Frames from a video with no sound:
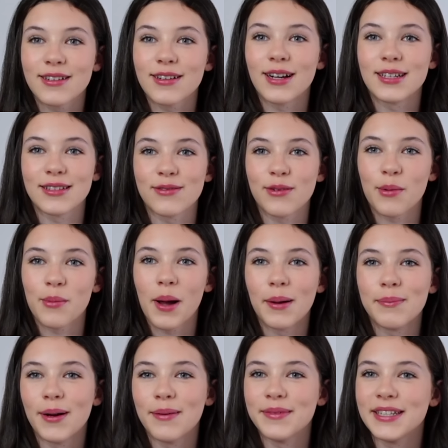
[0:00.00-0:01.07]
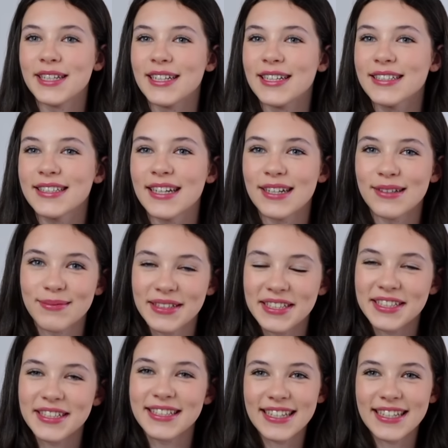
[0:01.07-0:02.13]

Guys, I've got my mum in here to help me choose